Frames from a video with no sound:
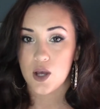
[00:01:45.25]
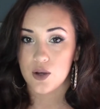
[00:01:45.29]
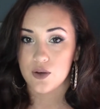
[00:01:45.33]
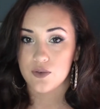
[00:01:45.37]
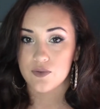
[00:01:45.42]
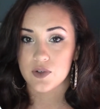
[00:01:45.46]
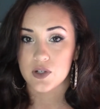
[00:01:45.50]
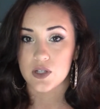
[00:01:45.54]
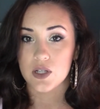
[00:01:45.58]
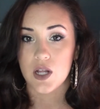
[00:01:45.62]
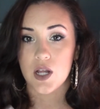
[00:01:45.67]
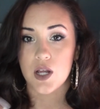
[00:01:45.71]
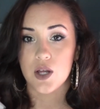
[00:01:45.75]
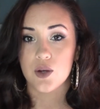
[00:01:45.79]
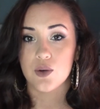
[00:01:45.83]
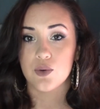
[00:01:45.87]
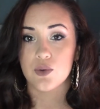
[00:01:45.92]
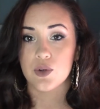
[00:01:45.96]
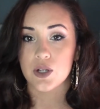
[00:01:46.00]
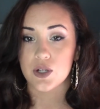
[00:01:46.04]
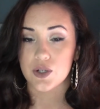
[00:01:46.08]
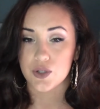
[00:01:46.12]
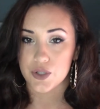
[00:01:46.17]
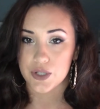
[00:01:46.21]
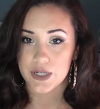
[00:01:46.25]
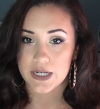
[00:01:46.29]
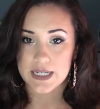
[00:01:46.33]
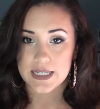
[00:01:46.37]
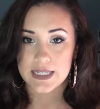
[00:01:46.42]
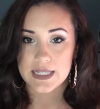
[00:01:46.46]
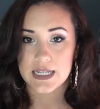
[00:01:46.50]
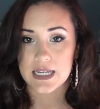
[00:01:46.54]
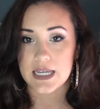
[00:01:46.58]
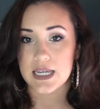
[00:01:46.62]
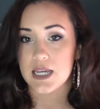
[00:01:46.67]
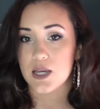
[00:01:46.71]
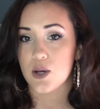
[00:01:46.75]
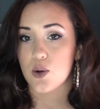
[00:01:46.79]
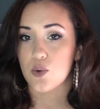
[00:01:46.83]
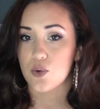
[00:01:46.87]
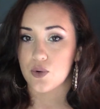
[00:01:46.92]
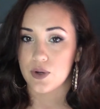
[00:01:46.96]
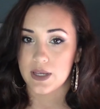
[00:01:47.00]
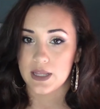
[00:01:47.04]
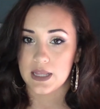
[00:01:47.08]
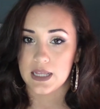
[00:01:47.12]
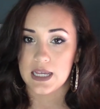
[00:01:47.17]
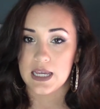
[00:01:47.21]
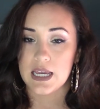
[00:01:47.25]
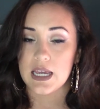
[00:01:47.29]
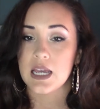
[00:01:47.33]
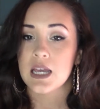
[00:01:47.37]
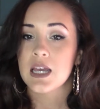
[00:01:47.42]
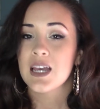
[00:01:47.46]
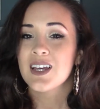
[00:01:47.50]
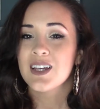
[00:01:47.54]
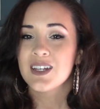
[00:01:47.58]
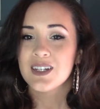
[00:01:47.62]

overload, greasy, oily,